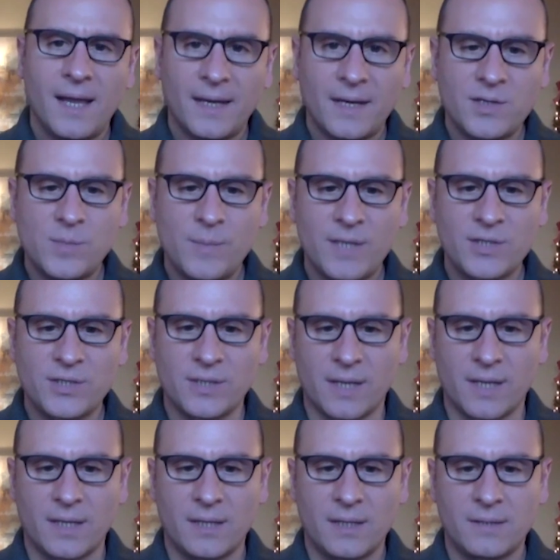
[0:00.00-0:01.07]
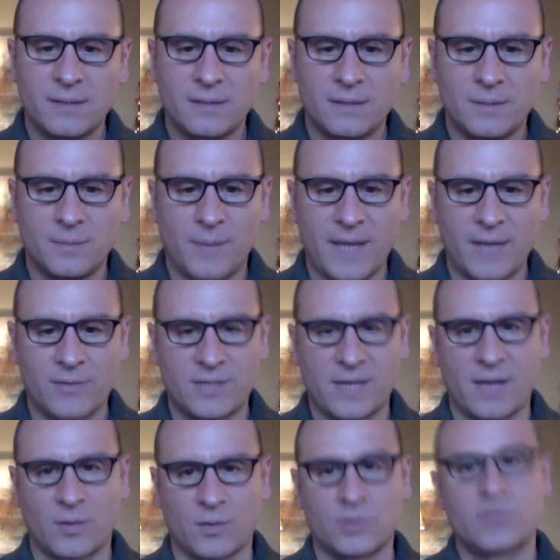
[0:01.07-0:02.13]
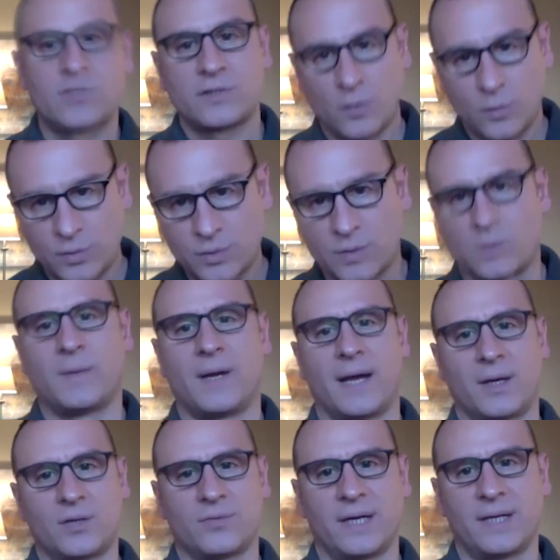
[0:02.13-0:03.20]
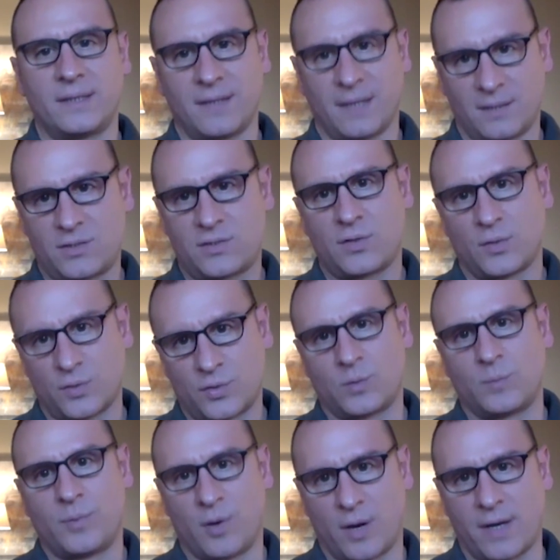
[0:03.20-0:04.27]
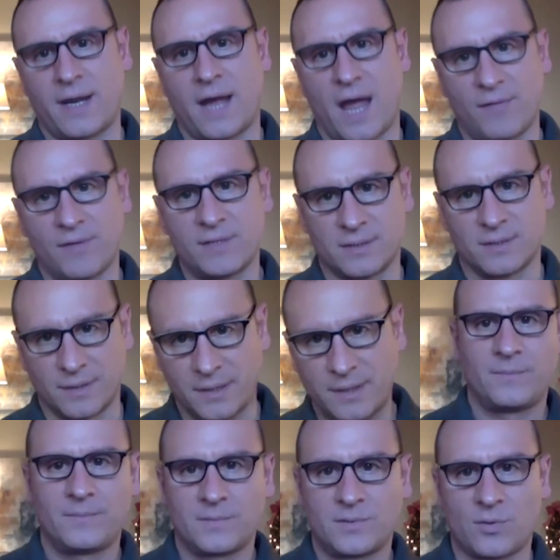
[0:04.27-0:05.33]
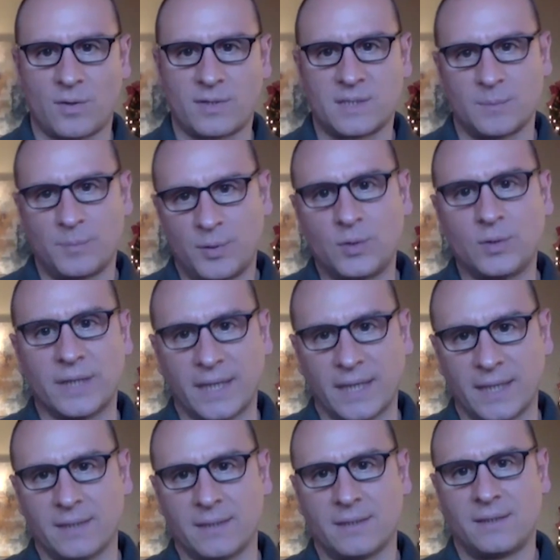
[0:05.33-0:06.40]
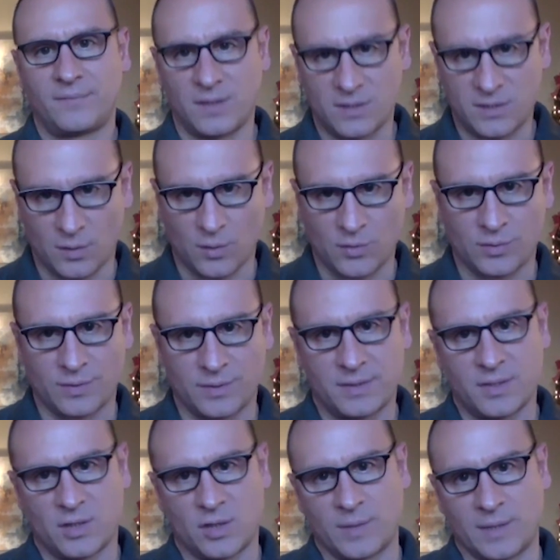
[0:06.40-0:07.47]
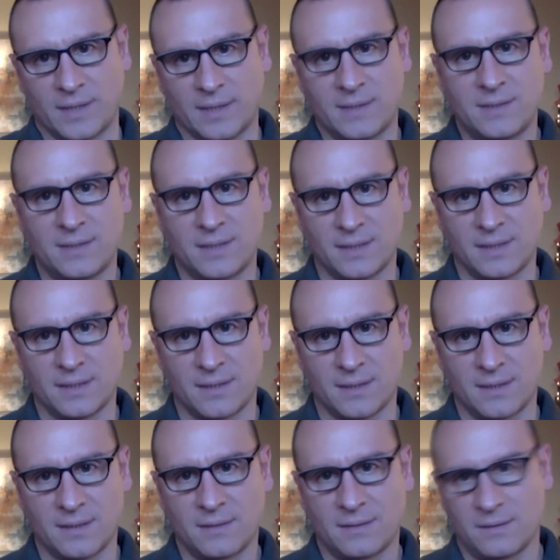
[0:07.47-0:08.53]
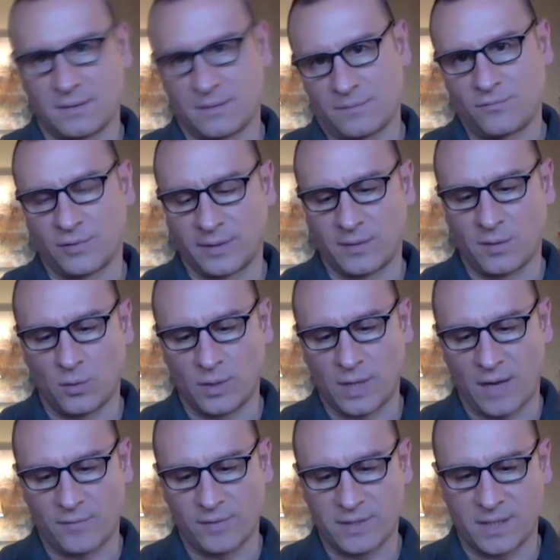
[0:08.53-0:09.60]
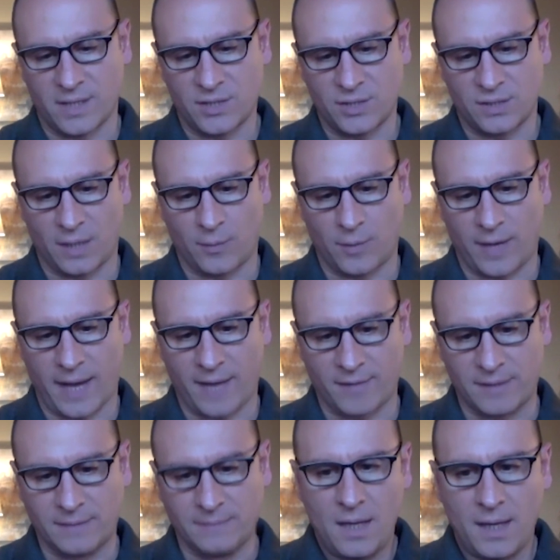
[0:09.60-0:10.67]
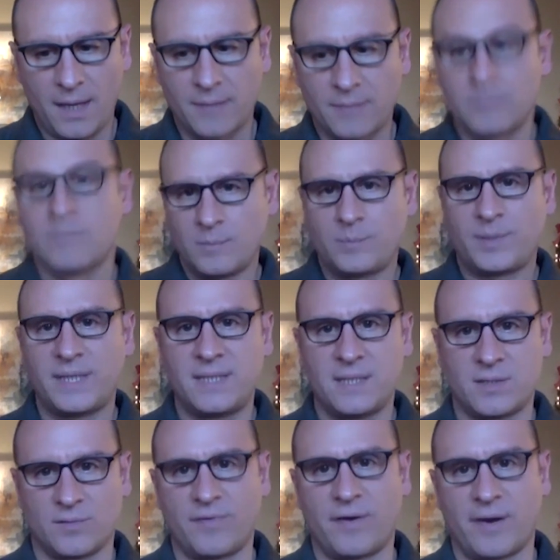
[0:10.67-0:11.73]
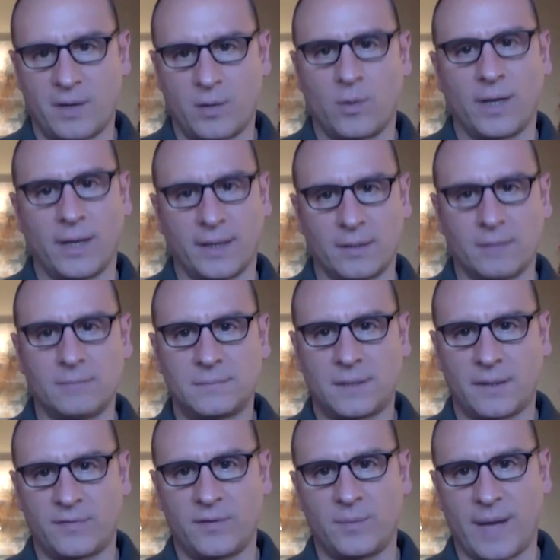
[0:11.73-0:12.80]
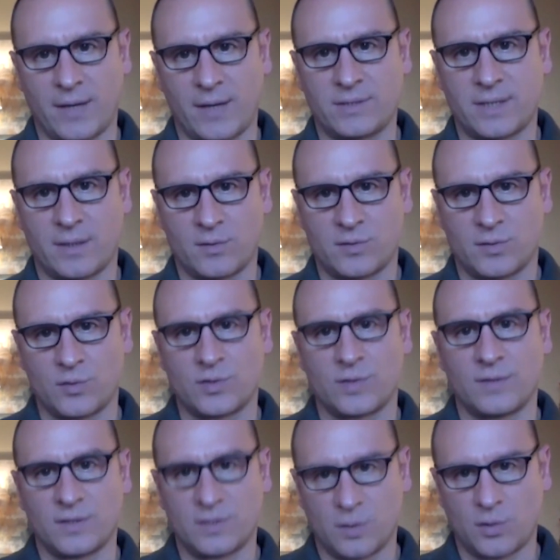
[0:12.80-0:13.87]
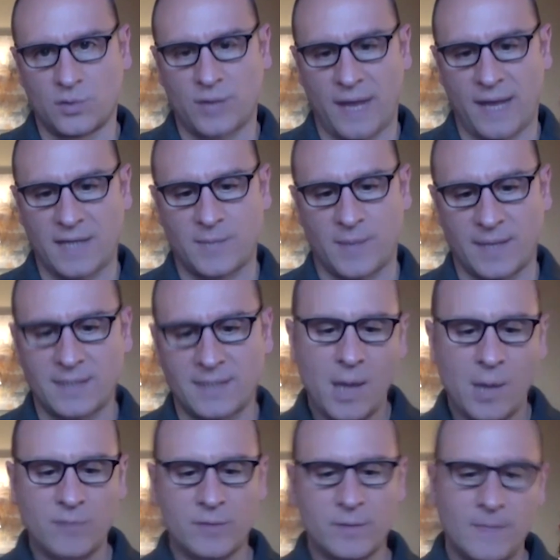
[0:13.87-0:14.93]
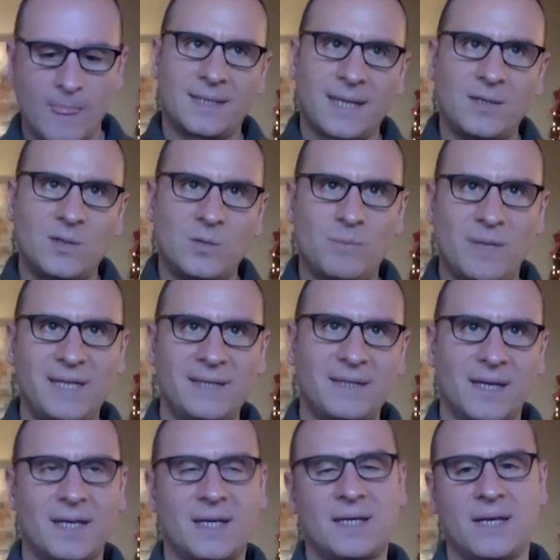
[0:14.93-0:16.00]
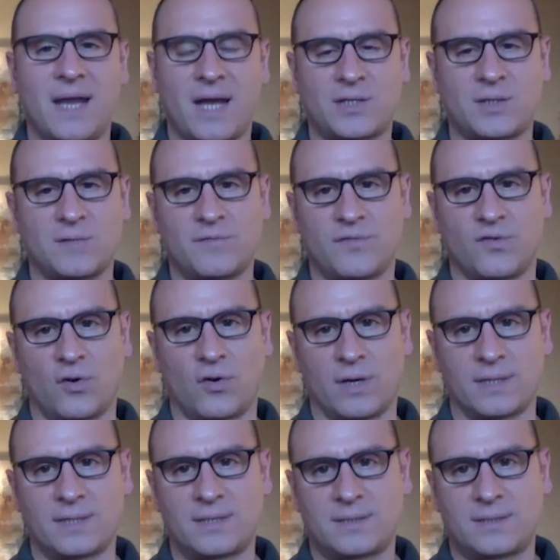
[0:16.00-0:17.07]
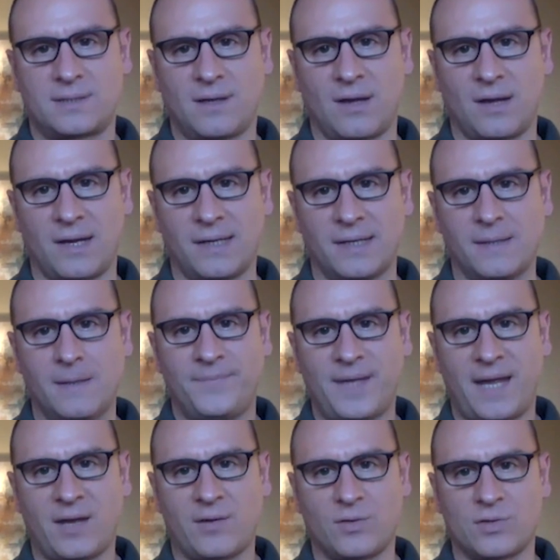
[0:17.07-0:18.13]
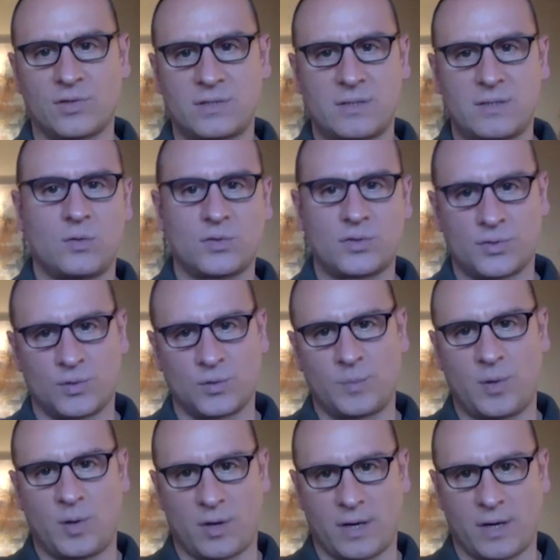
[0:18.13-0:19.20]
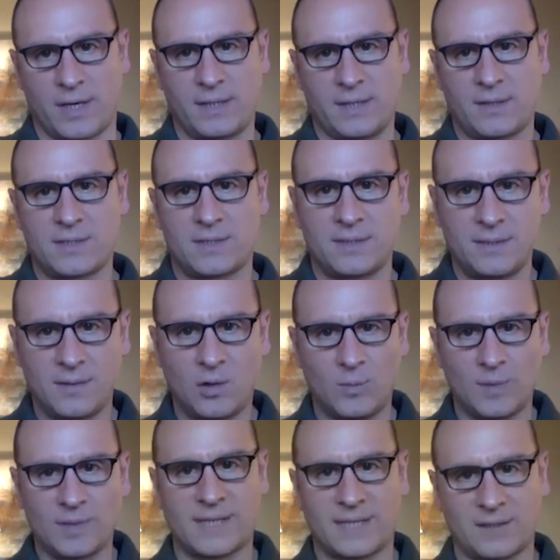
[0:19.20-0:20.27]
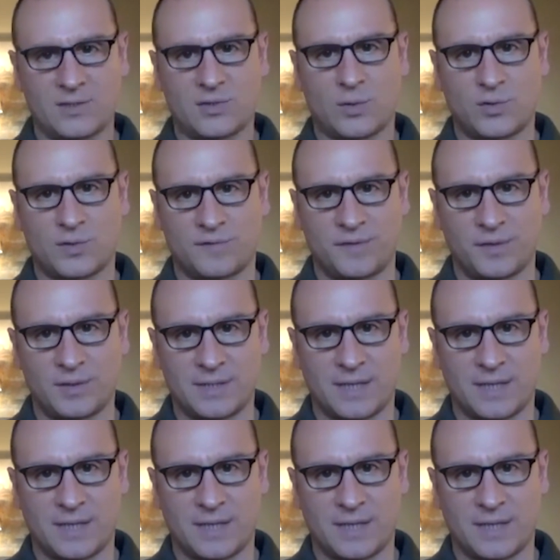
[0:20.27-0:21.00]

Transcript: And as you mentioned, the biopsychosocial model, right? That social part obviously starts to pull in these social determinants into the whole conversation that we're having. And PTs are very aware of the biopsychosocial and the social aspects. However, can you make the connection for us on how the social part, because almost like the social feels